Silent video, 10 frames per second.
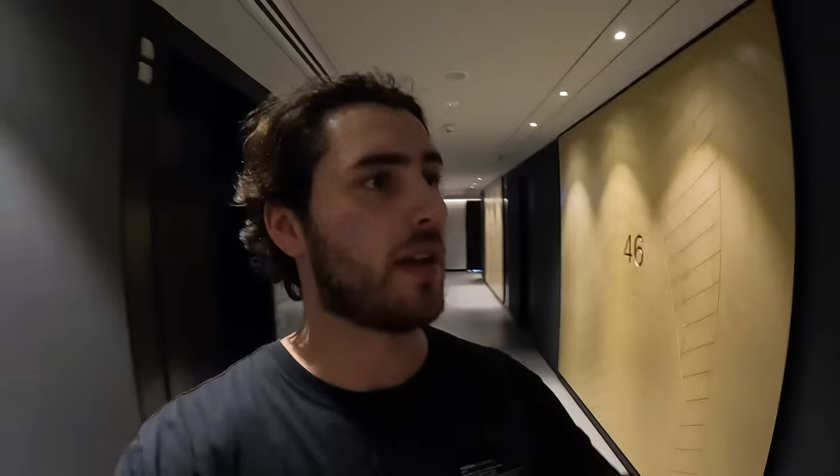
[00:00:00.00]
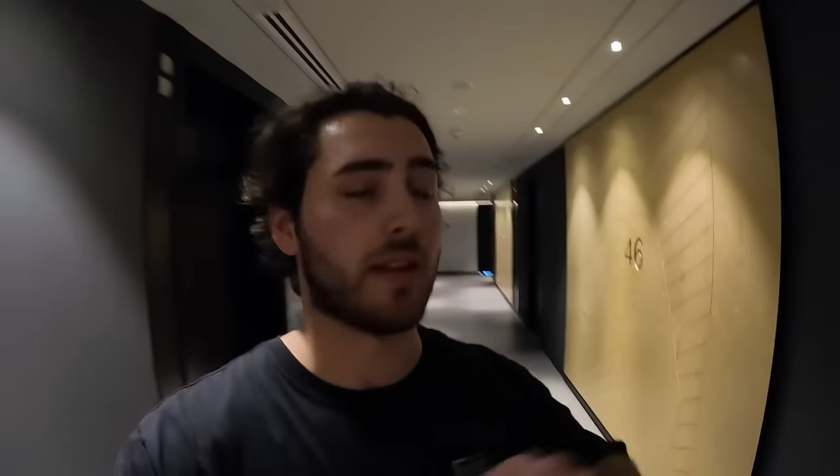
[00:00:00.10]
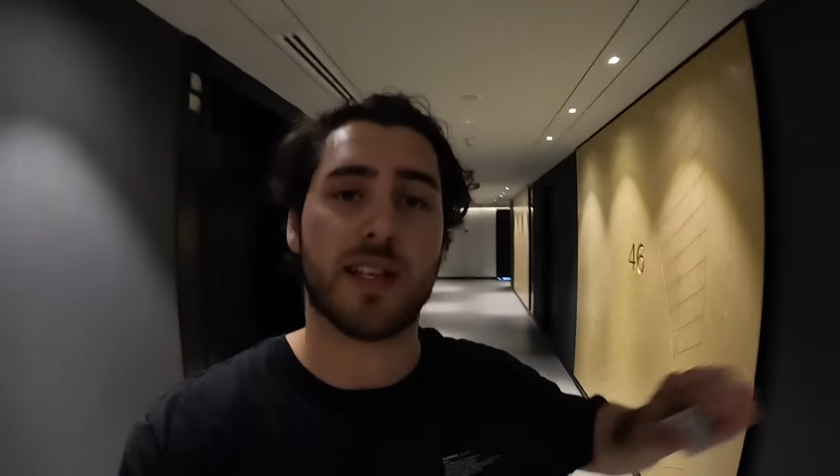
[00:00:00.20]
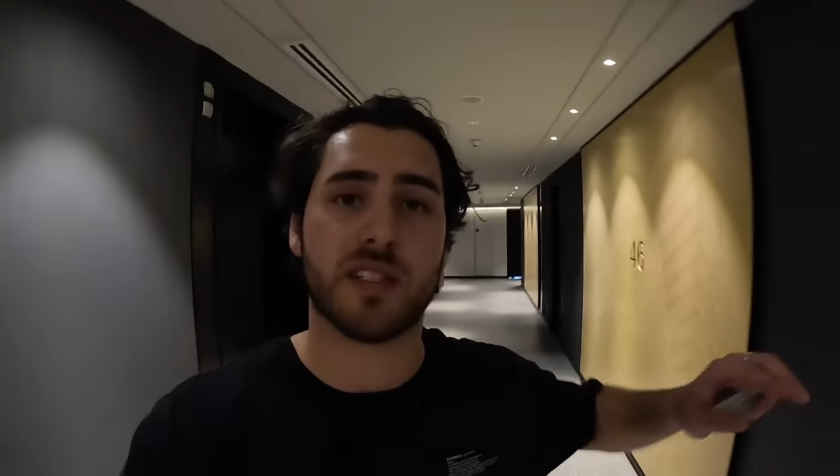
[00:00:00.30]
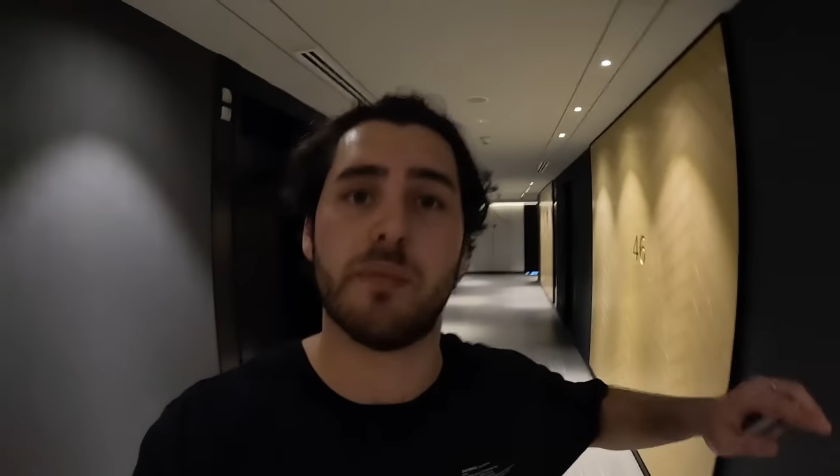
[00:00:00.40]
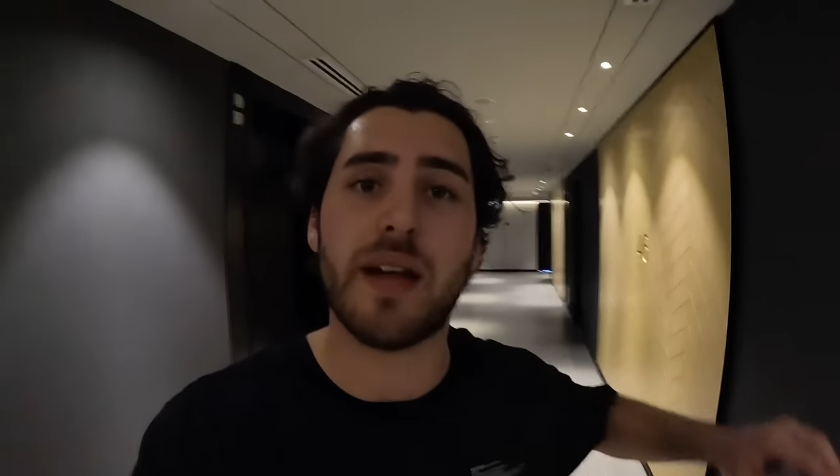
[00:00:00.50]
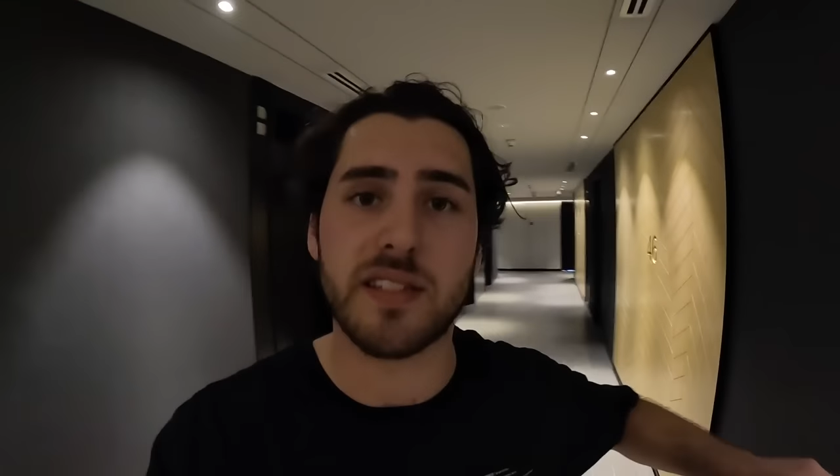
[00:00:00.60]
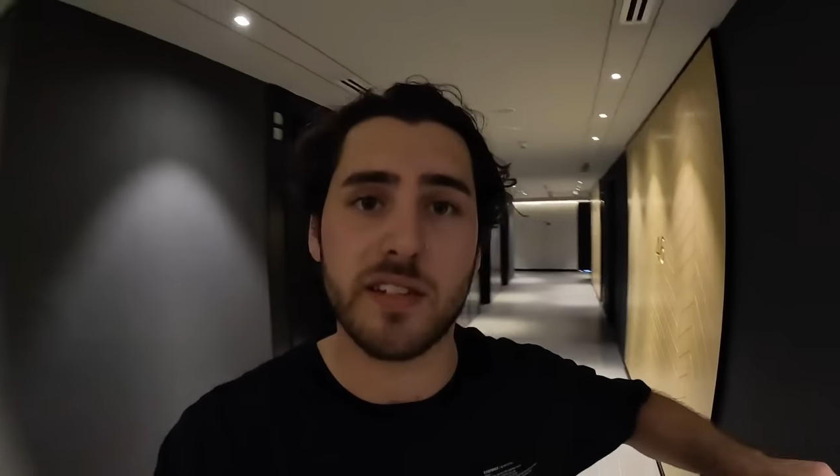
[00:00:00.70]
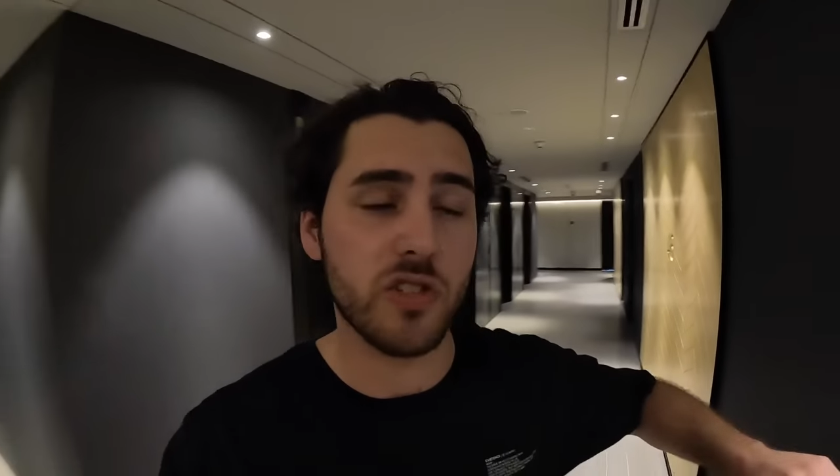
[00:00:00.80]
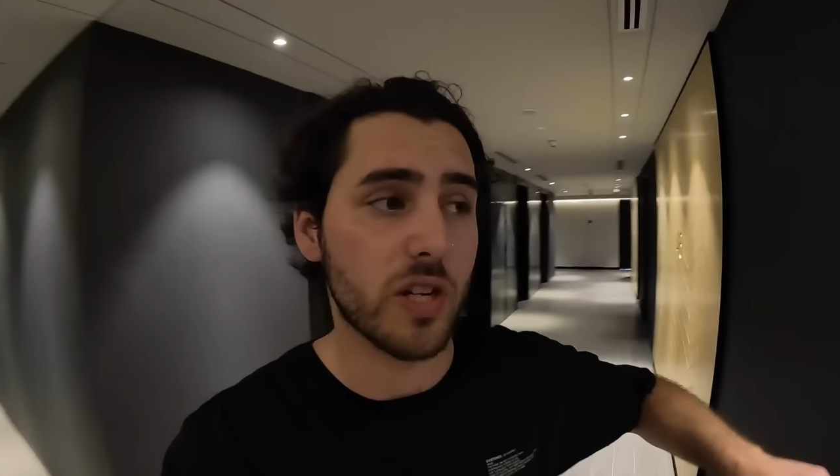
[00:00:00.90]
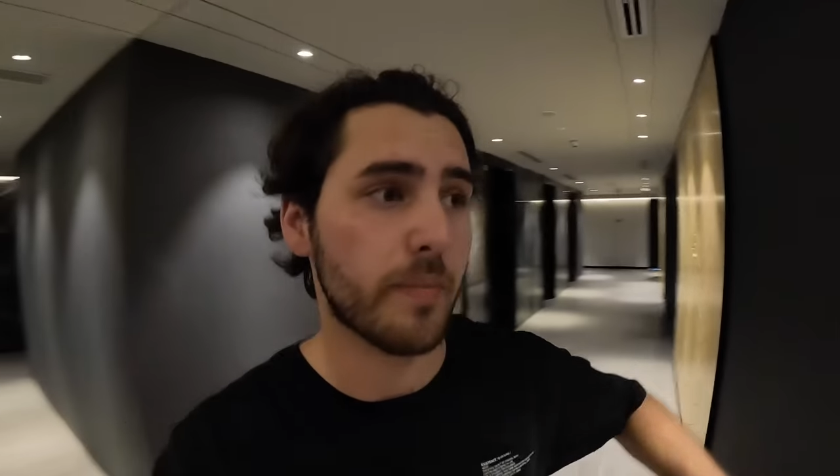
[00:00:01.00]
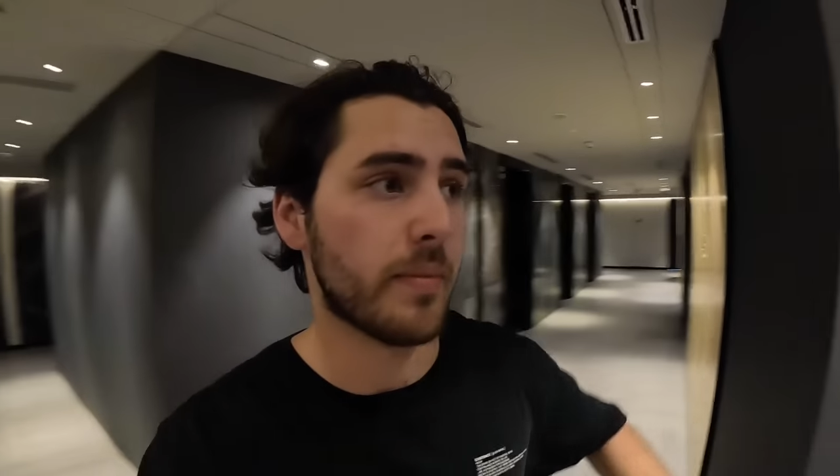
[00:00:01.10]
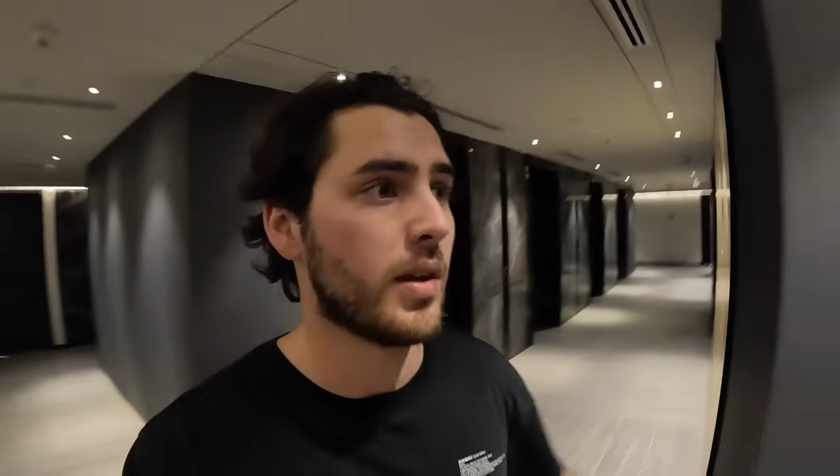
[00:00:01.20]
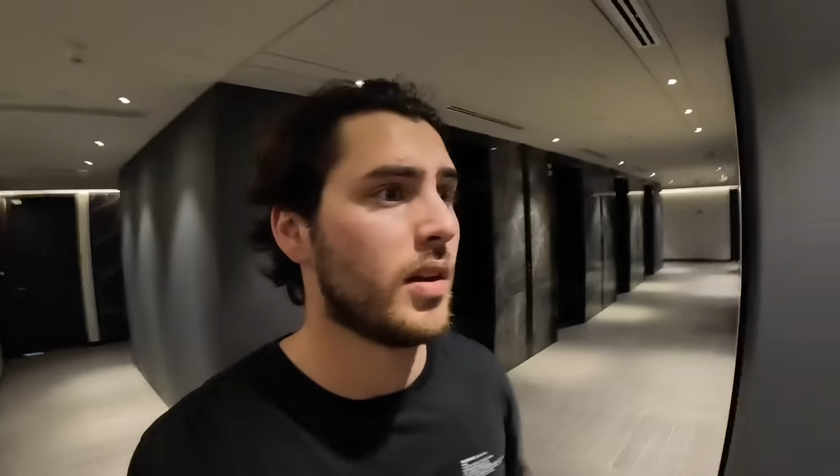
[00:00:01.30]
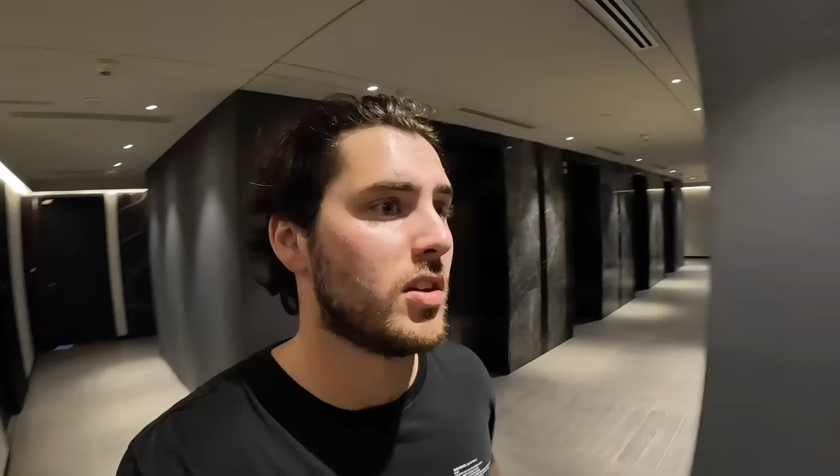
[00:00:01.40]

and has an amazing gym,